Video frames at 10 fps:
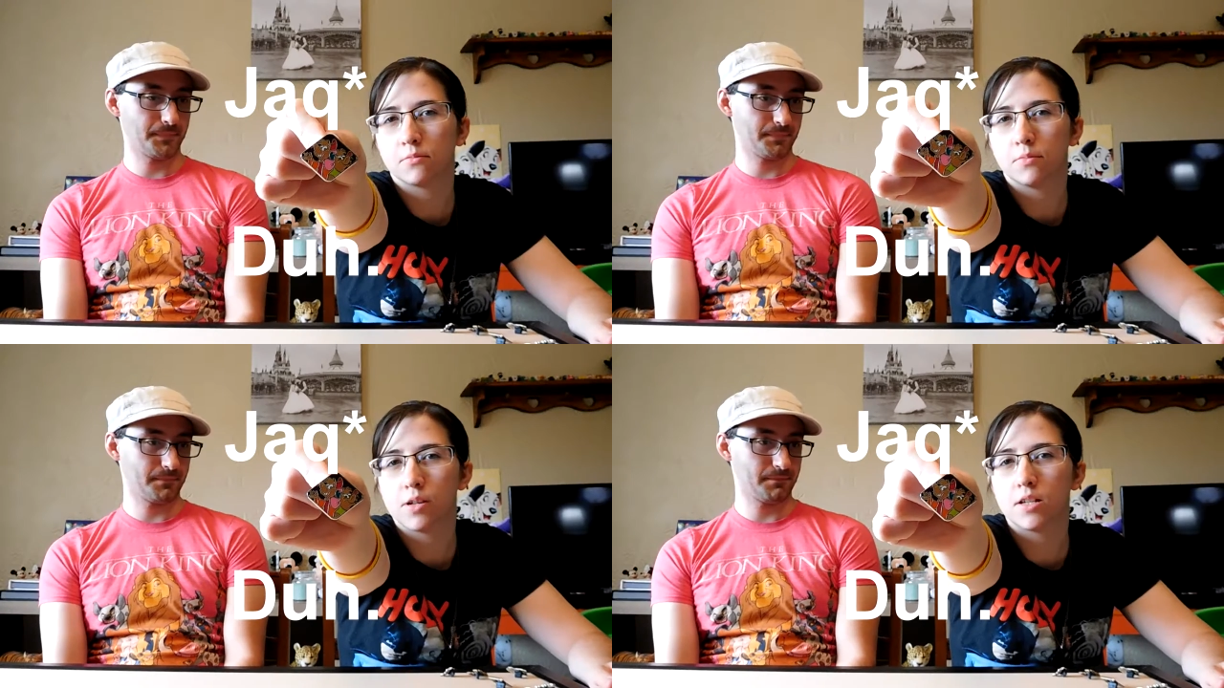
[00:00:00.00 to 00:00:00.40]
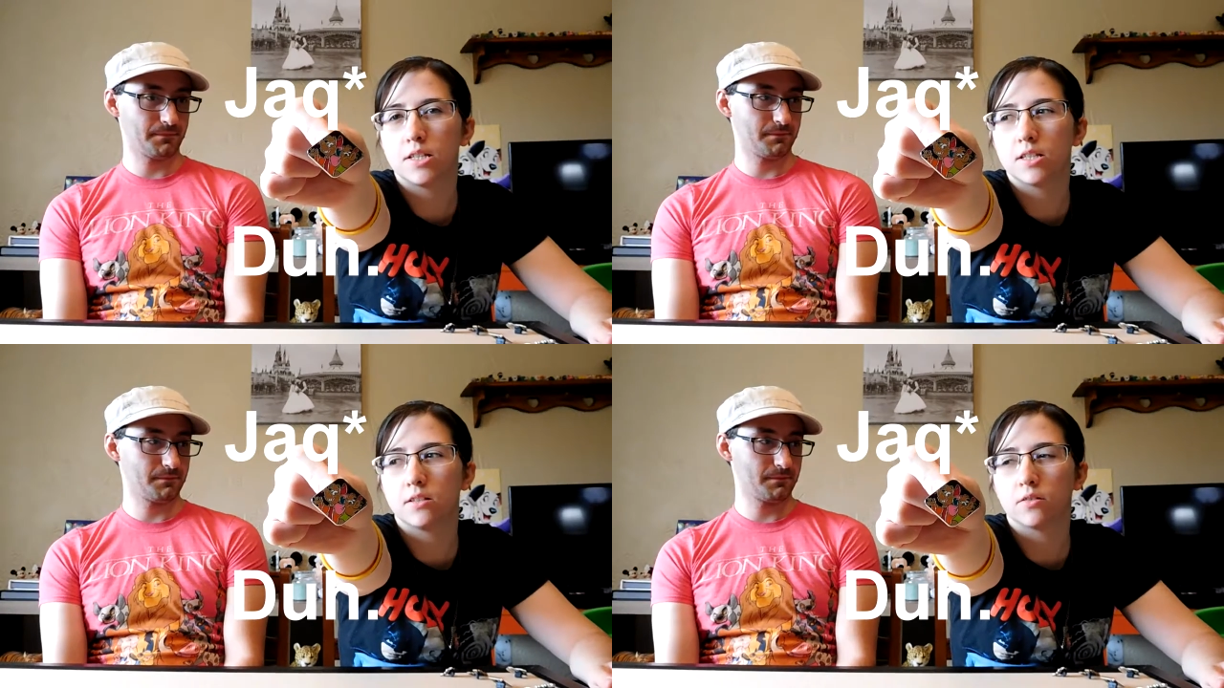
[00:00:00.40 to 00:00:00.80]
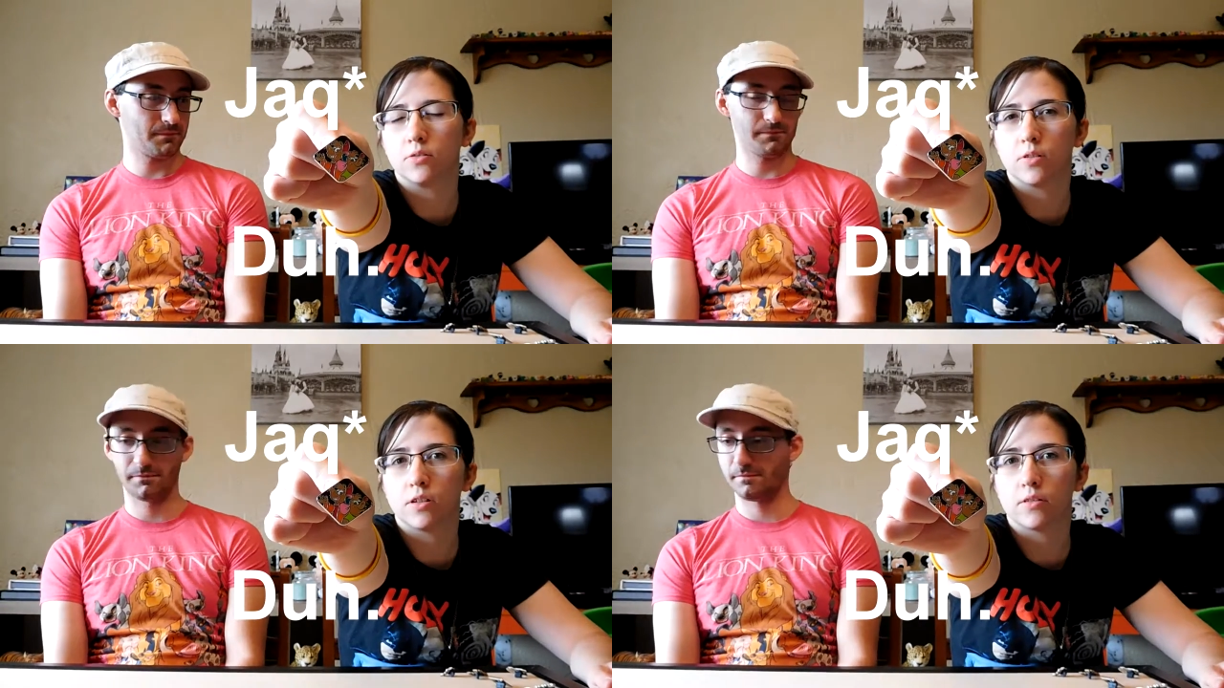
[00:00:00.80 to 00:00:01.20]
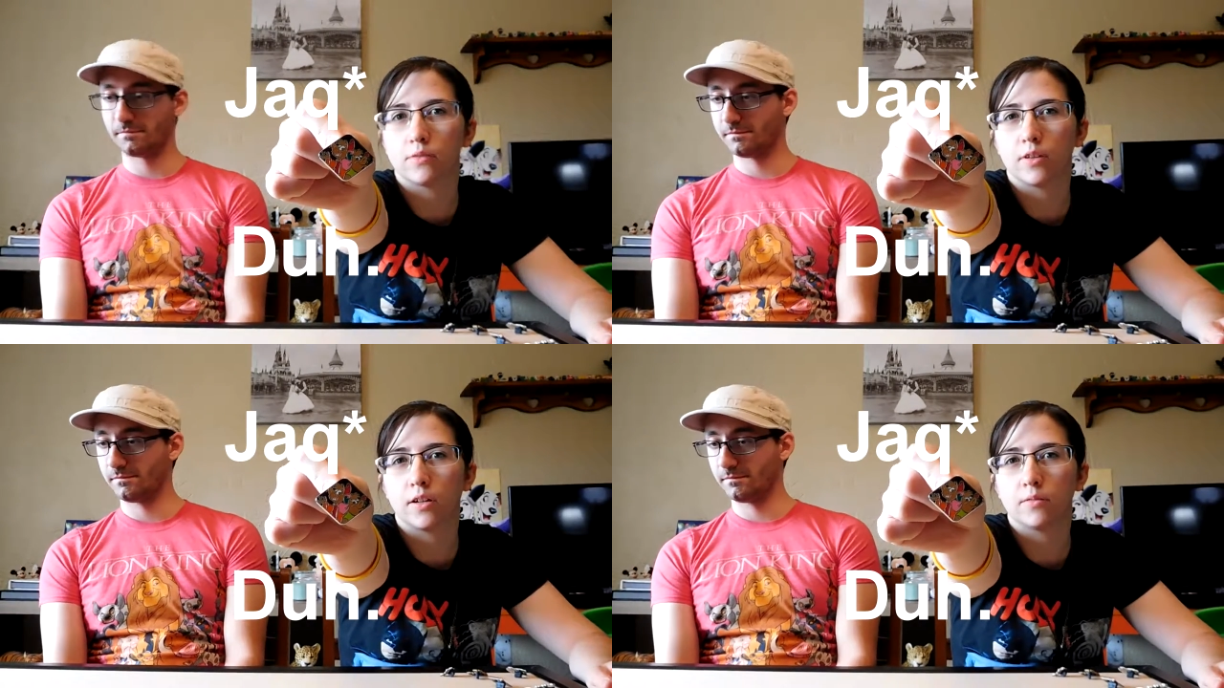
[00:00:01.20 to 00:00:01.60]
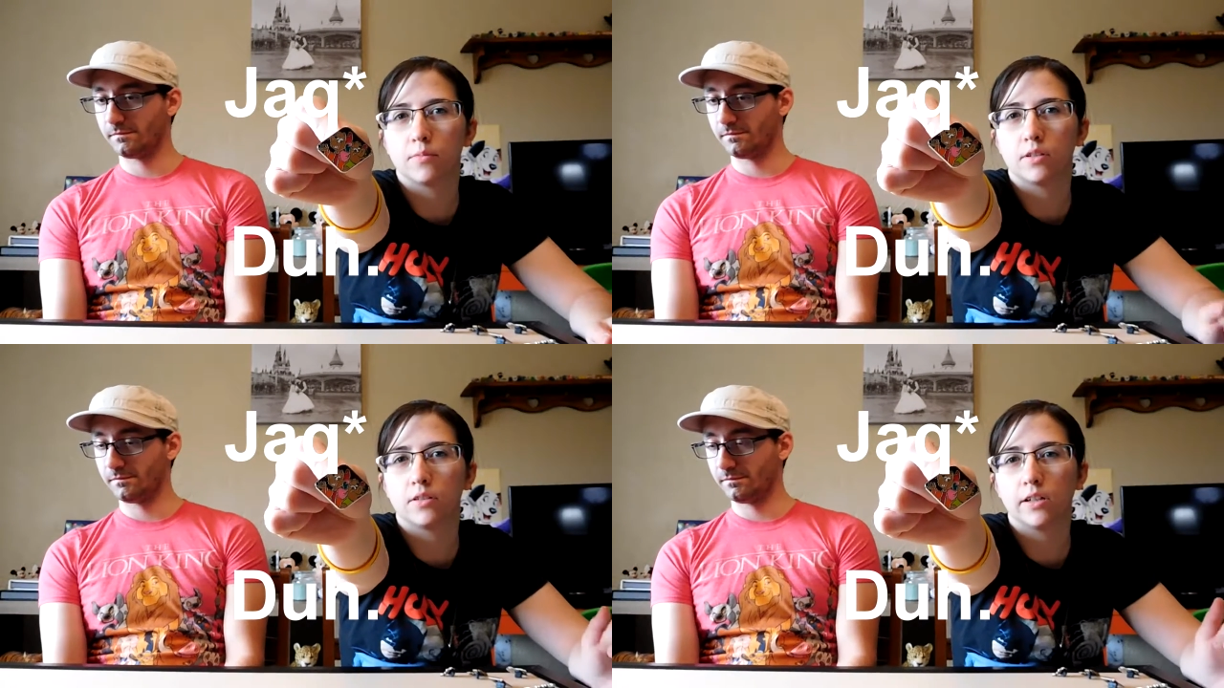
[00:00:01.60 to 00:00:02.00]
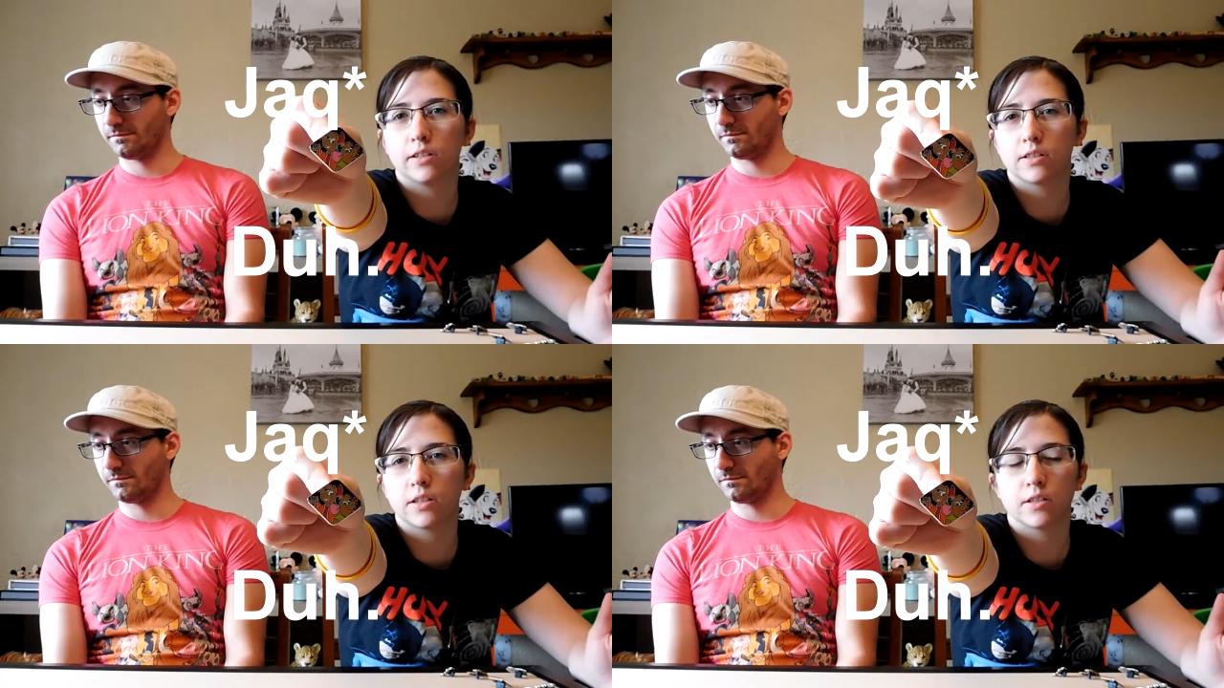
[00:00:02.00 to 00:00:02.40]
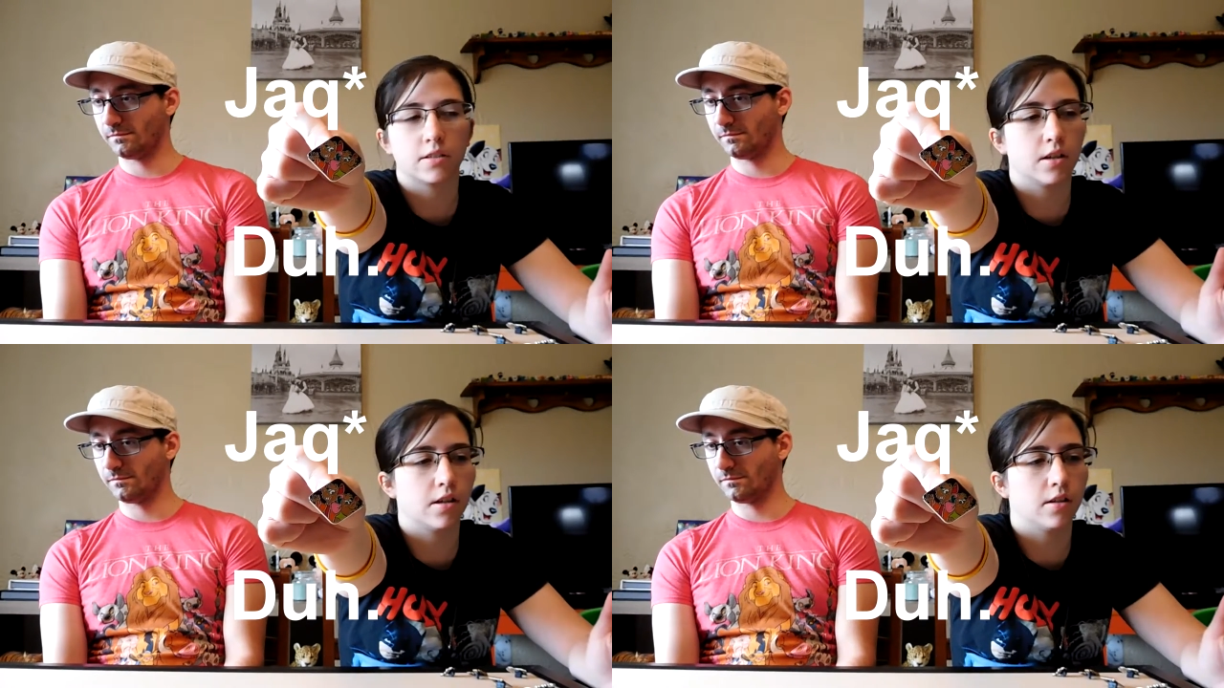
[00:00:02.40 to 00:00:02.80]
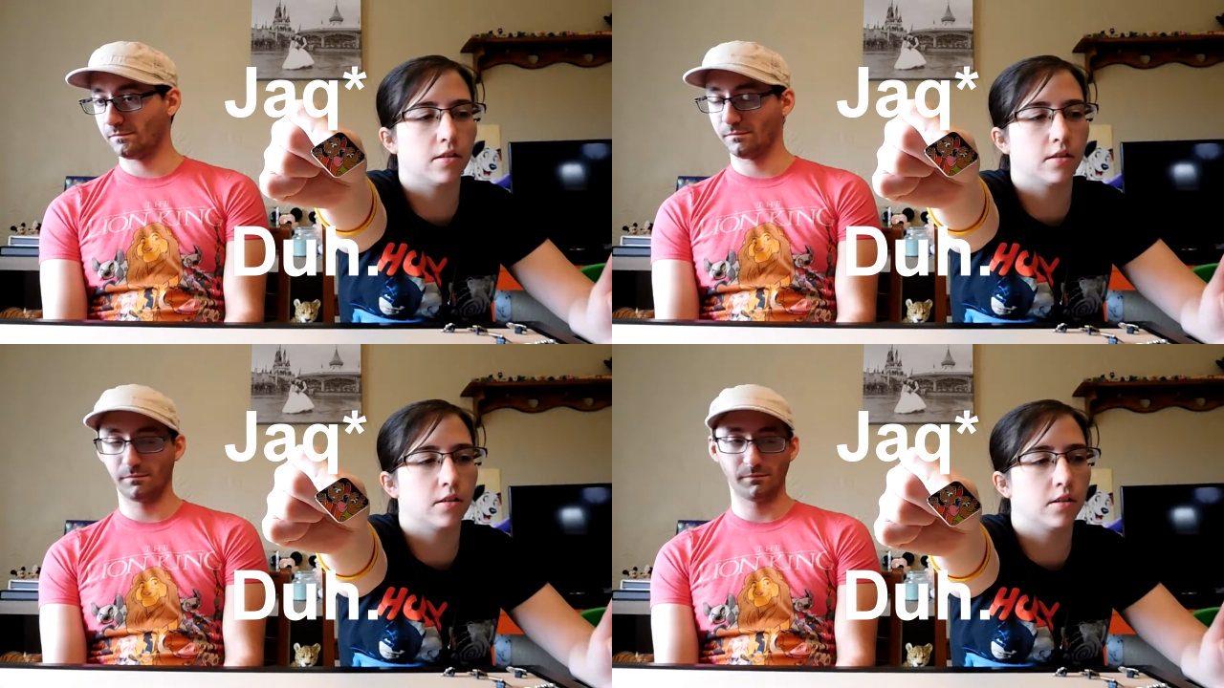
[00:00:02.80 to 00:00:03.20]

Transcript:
Speaker 1: big Cinderella fan, but Gus Gus and